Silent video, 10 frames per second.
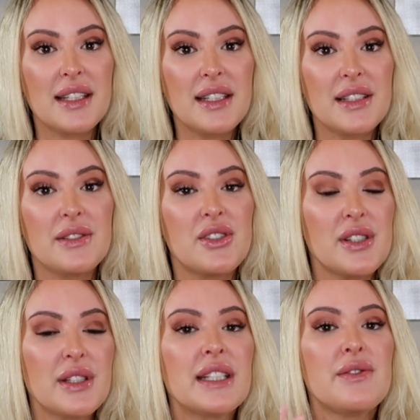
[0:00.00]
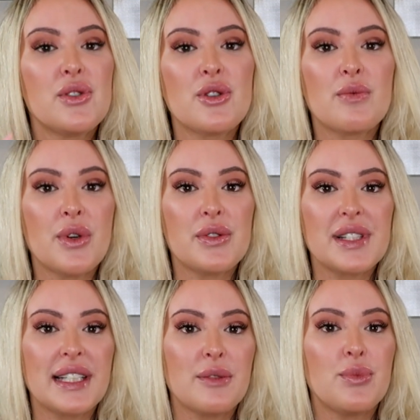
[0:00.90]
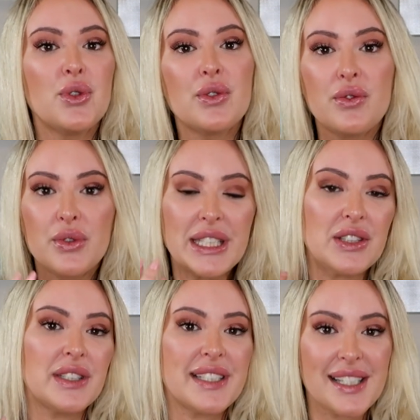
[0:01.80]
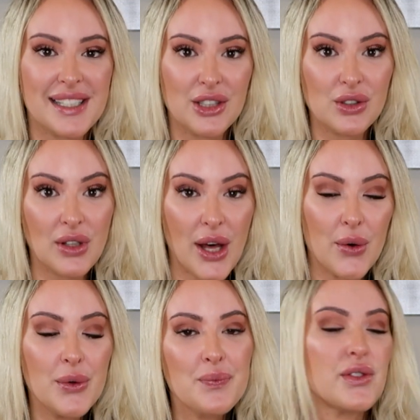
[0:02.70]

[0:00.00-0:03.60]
It just gives you the most like beautiful iridescent glow.